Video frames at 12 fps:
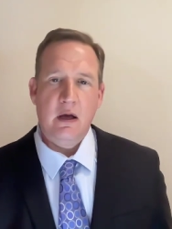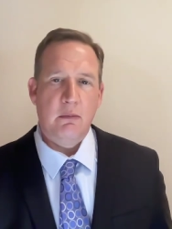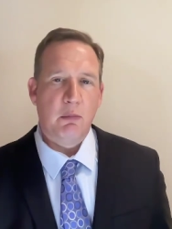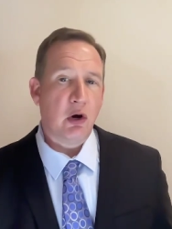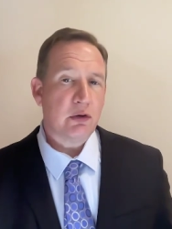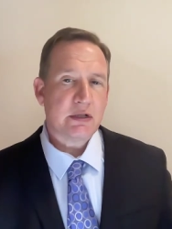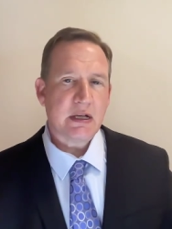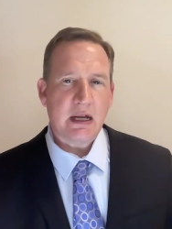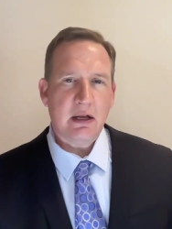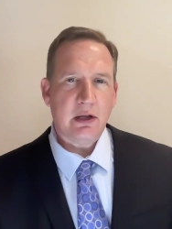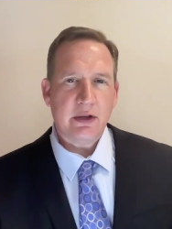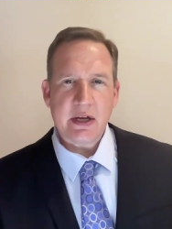Most
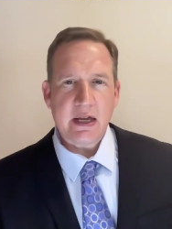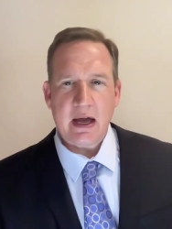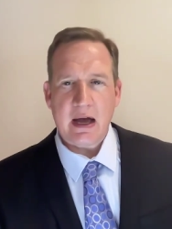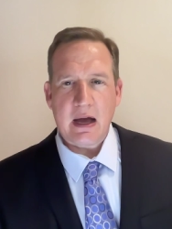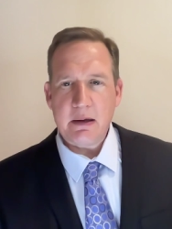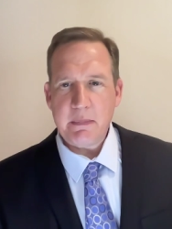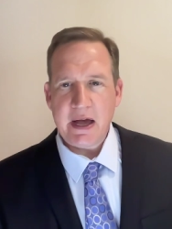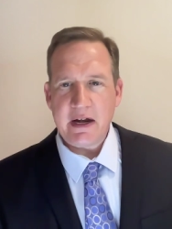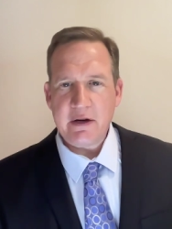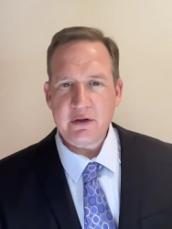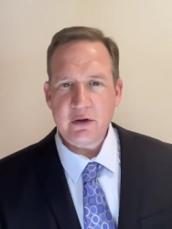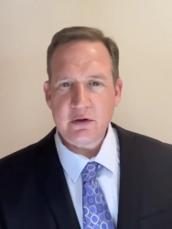LDI
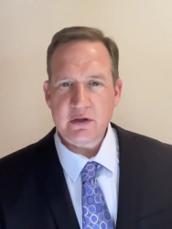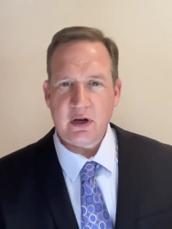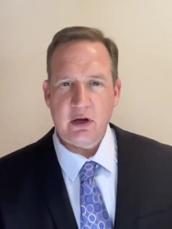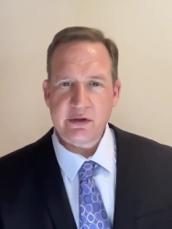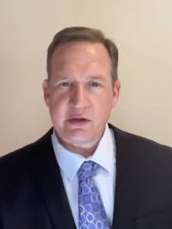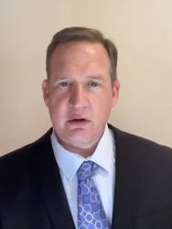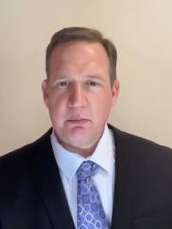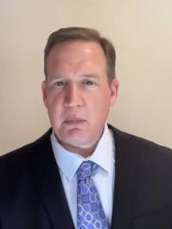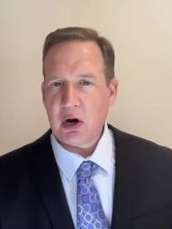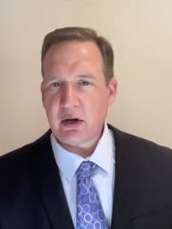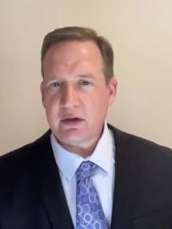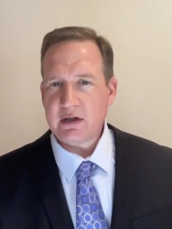managers also
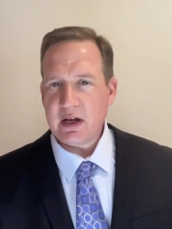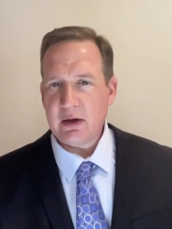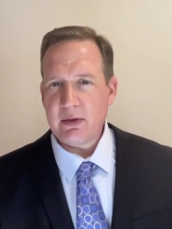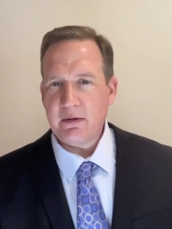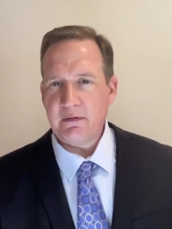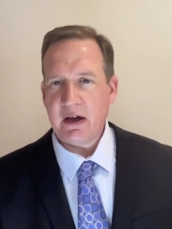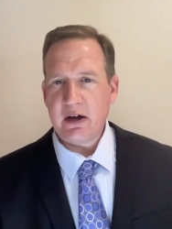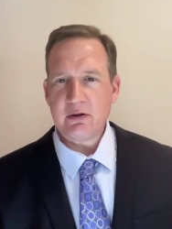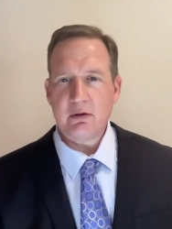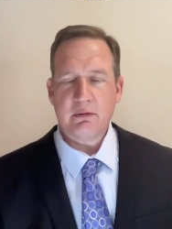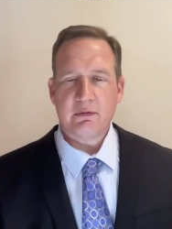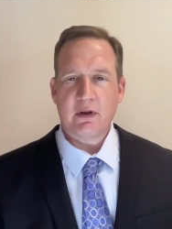mark down the value of